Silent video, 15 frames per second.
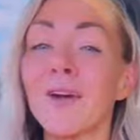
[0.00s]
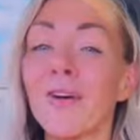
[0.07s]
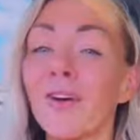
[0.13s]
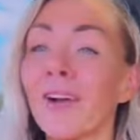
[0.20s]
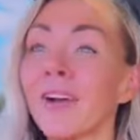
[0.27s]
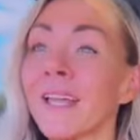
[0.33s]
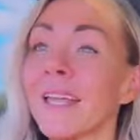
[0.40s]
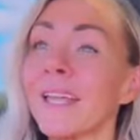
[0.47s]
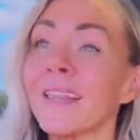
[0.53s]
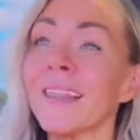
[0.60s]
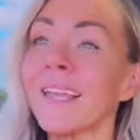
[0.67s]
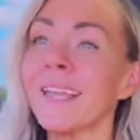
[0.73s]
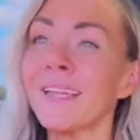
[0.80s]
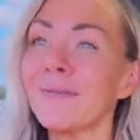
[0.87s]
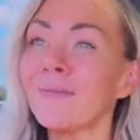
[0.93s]
had already
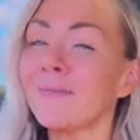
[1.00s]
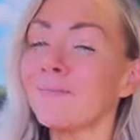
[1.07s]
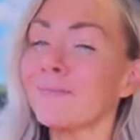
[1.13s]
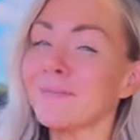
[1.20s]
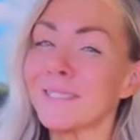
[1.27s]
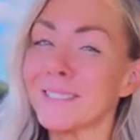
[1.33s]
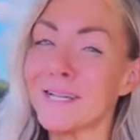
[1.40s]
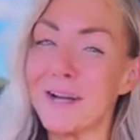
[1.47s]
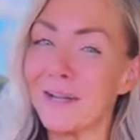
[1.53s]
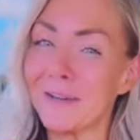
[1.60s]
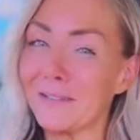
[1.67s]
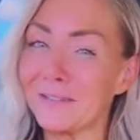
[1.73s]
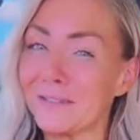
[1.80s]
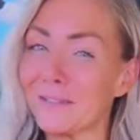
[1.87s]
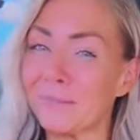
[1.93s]
like he was
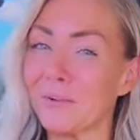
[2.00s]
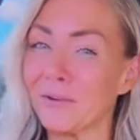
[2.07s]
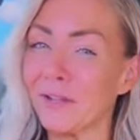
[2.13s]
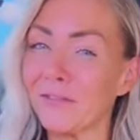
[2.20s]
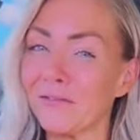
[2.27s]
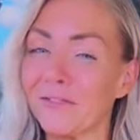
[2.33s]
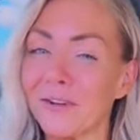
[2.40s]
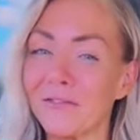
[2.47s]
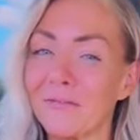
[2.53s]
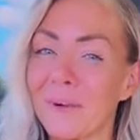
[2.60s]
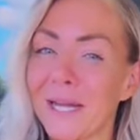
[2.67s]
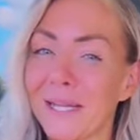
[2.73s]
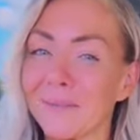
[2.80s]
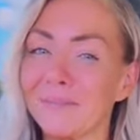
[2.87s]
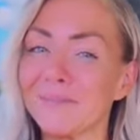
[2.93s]
not supportive of
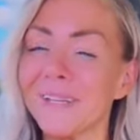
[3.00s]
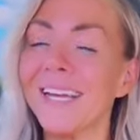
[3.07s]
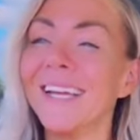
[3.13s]
my